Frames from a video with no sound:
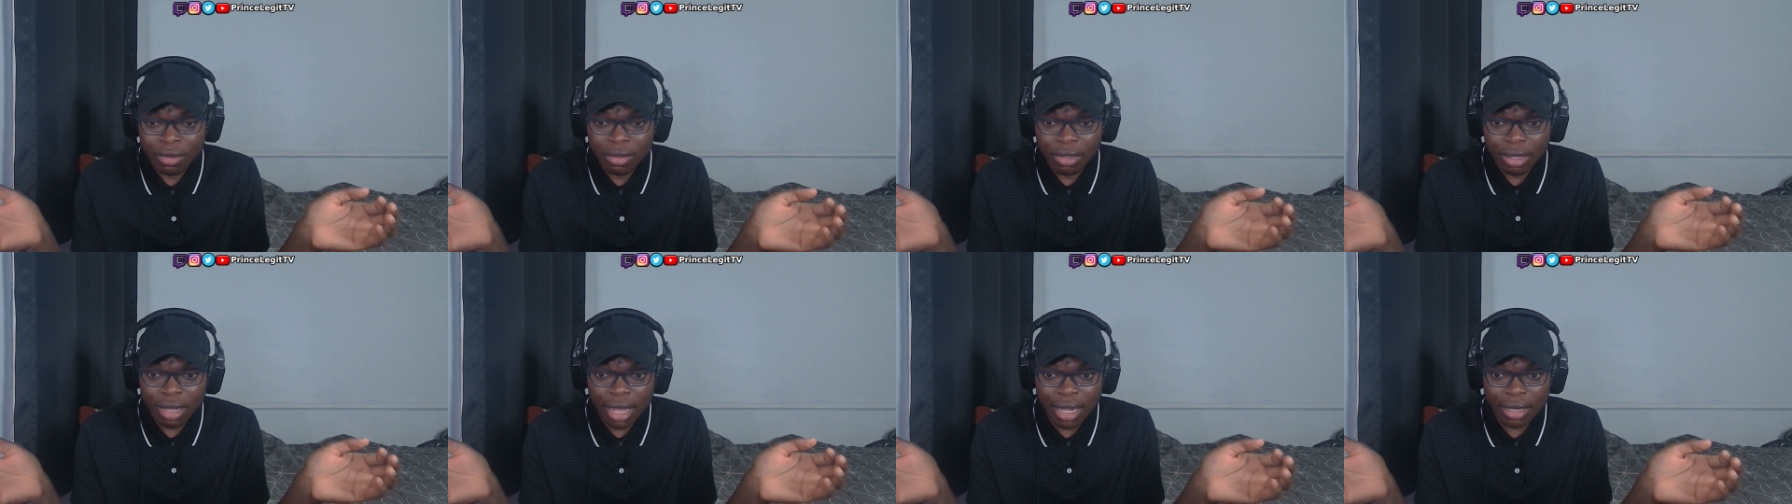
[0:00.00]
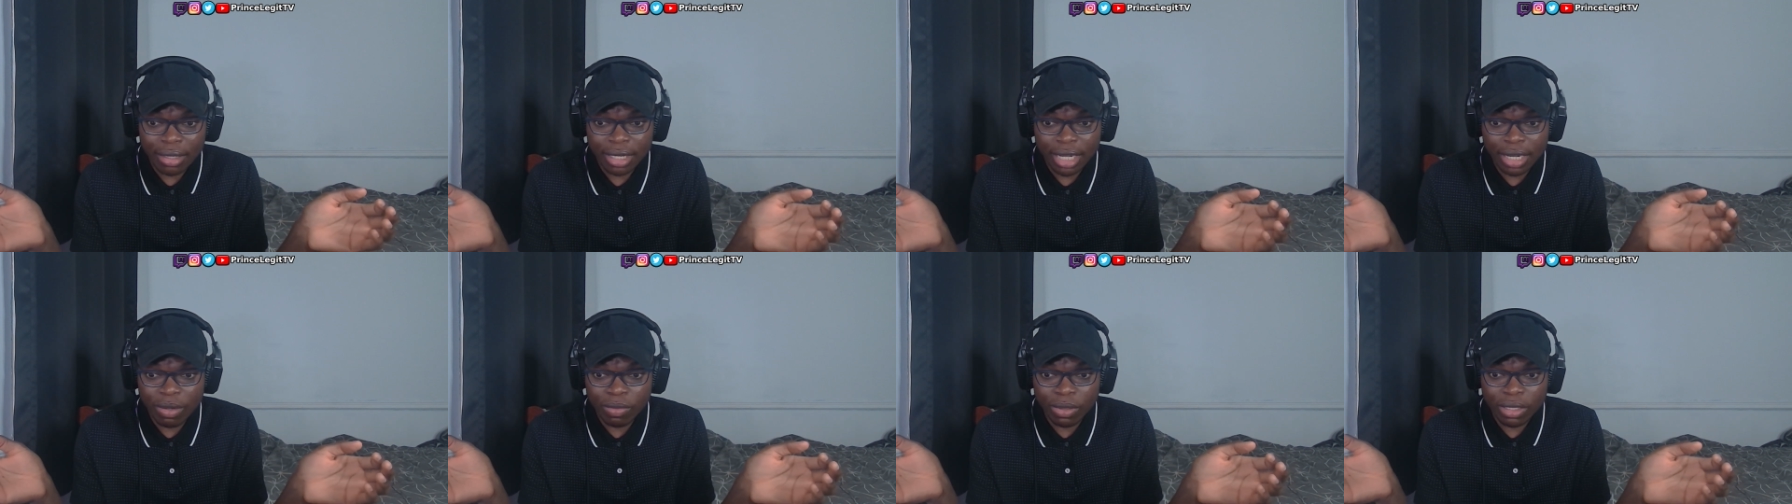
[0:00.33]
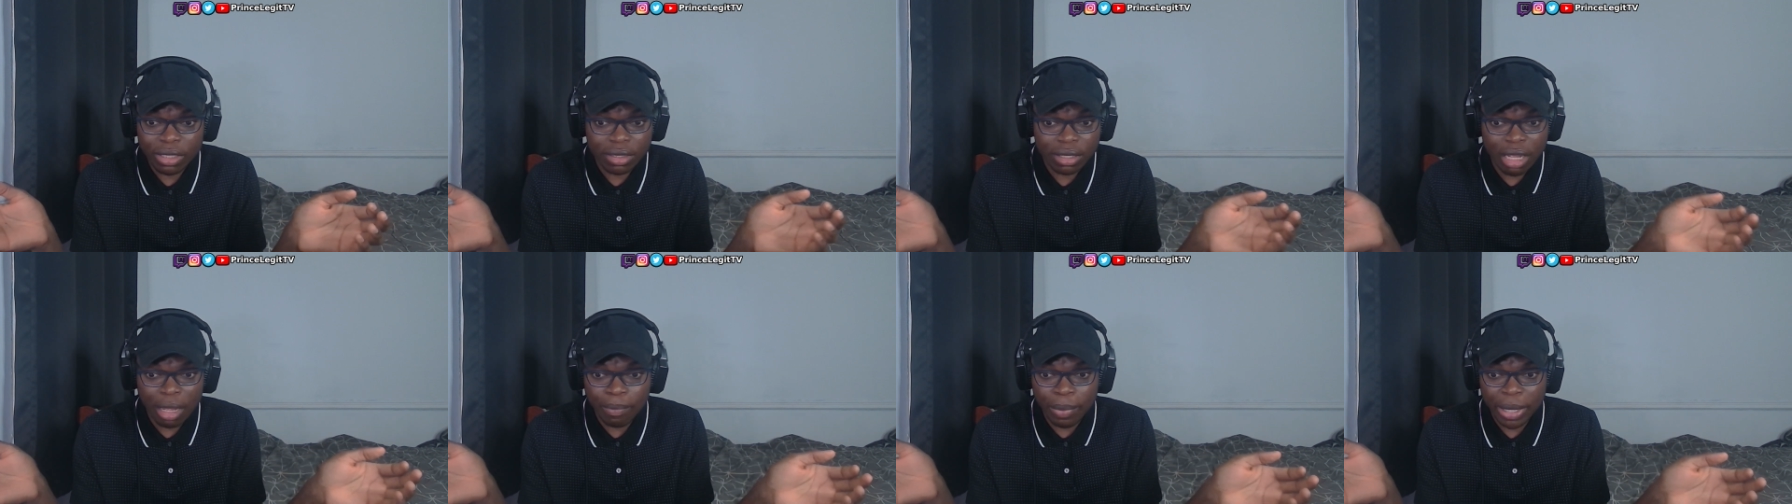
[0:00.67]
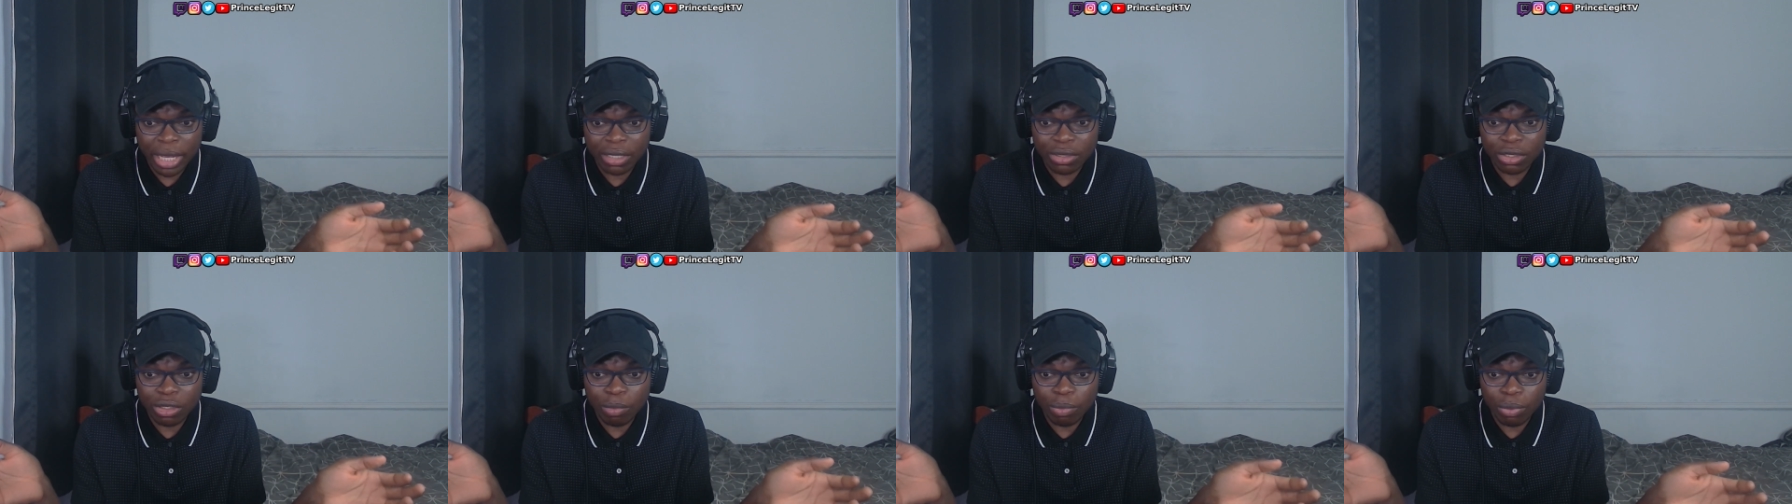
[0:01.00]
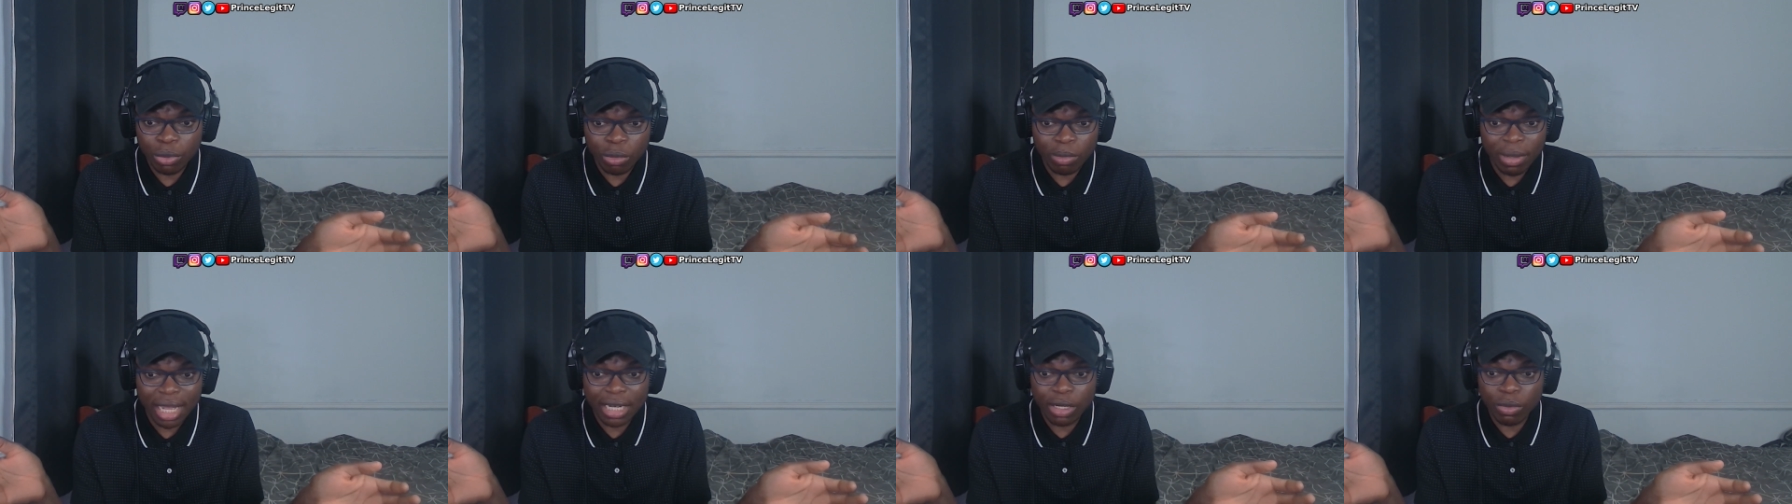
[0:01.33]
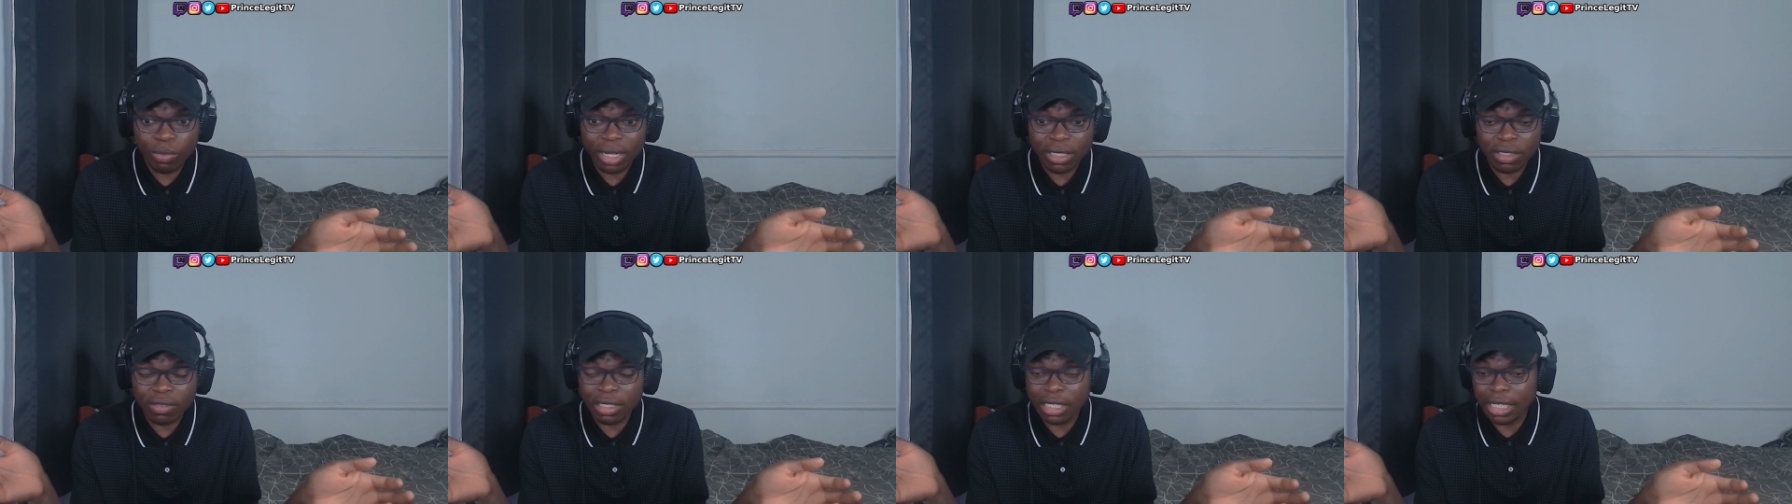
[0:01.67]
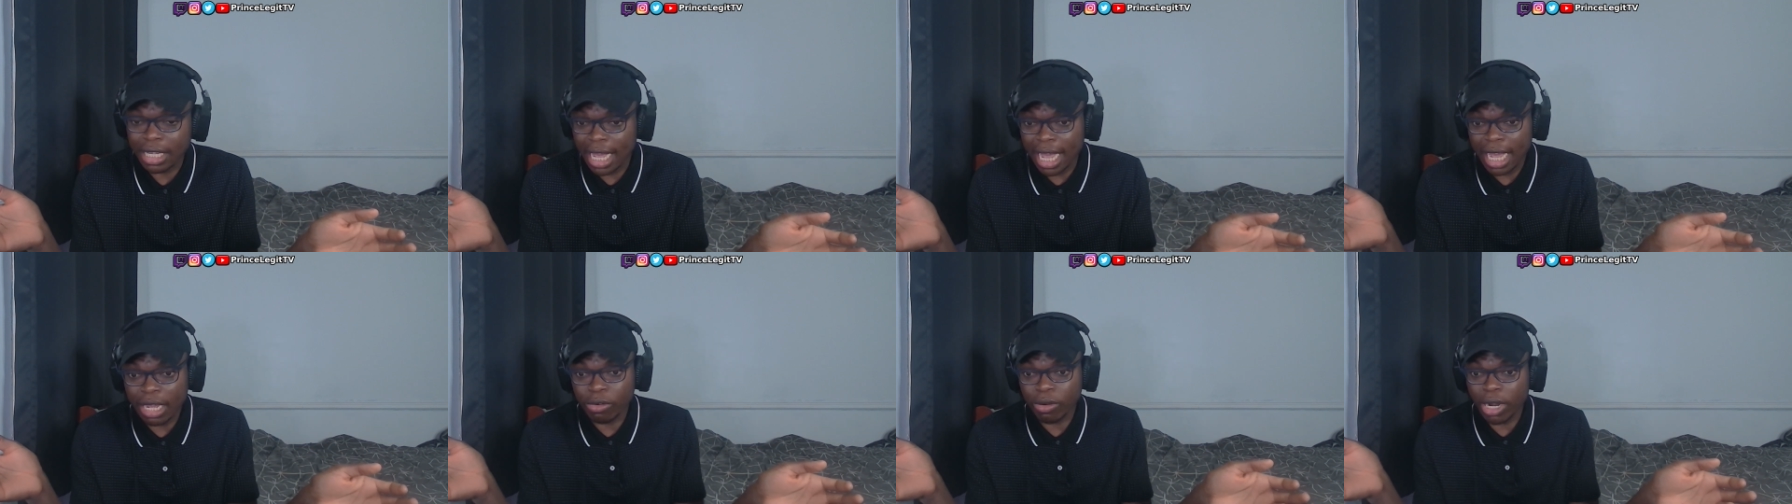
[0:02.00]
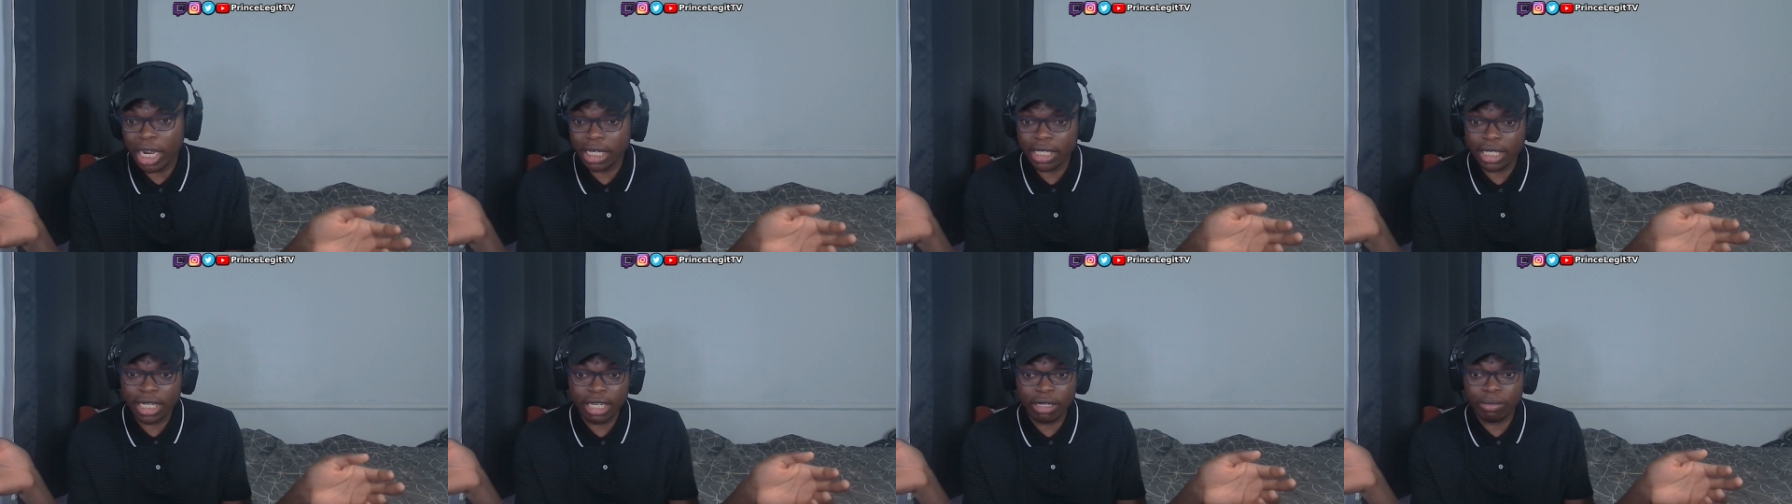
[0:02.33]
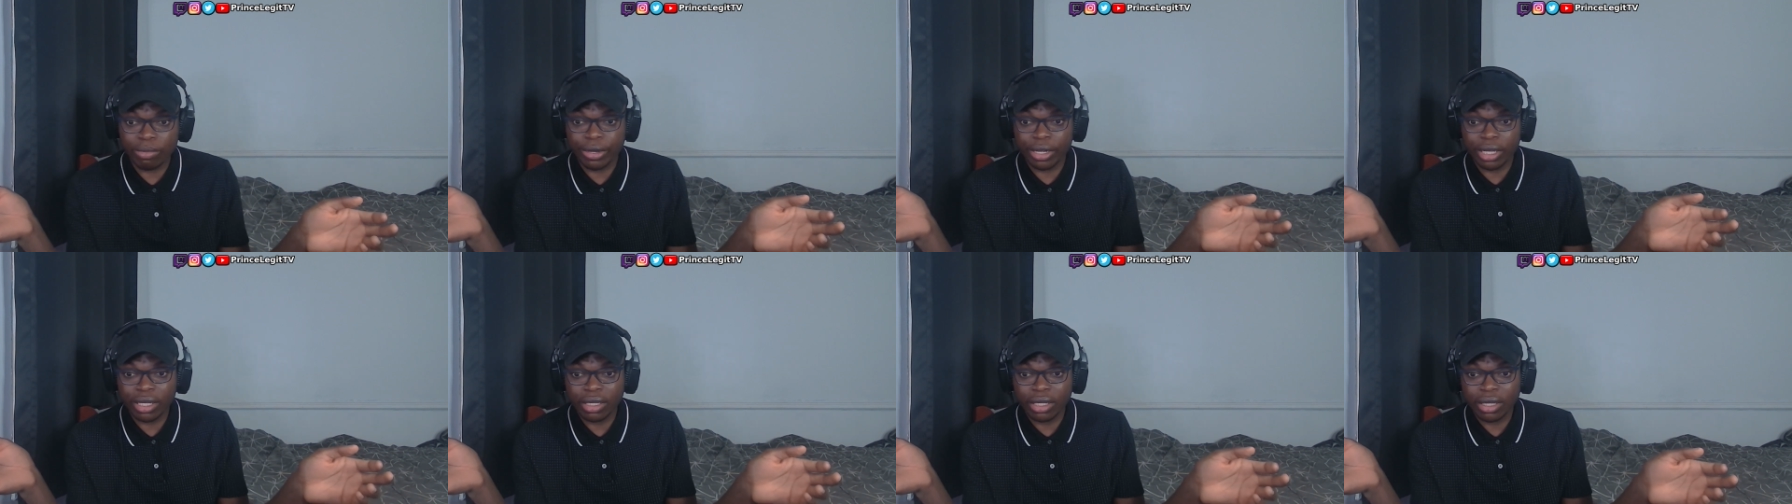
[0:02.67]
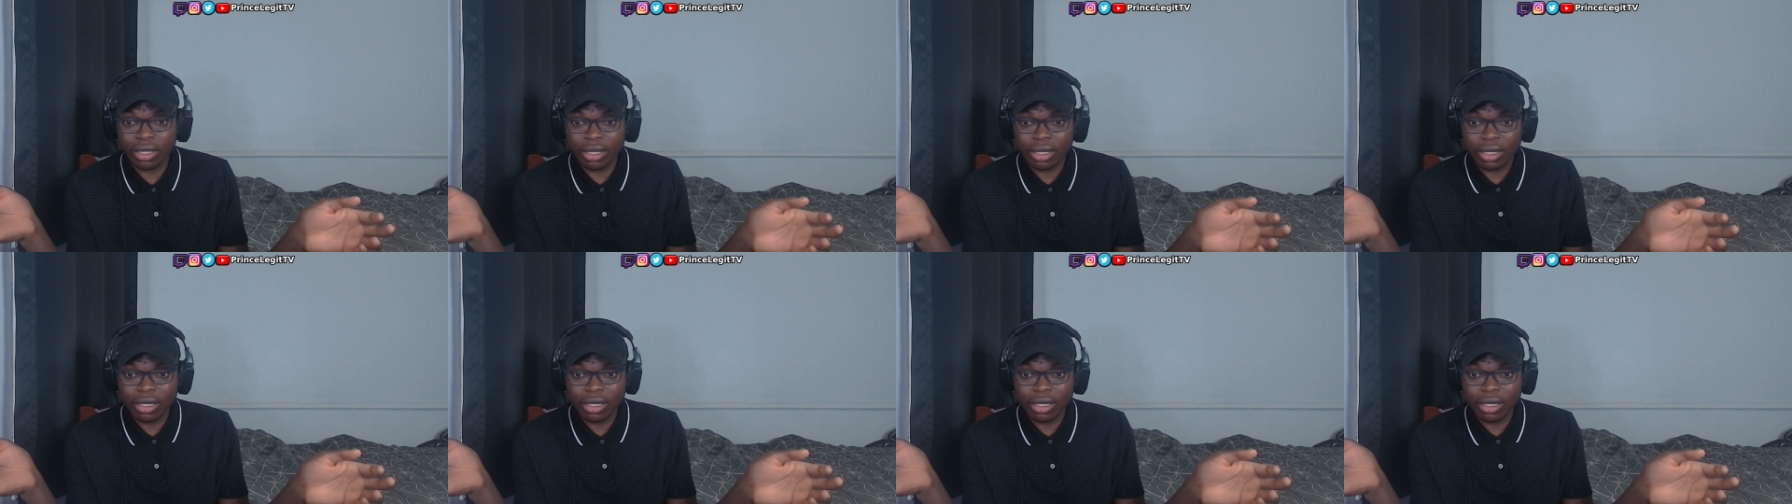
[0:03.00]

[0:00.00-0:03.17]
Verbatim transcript: and then we saw Peso Pluma and the rest of the gang right there, bro.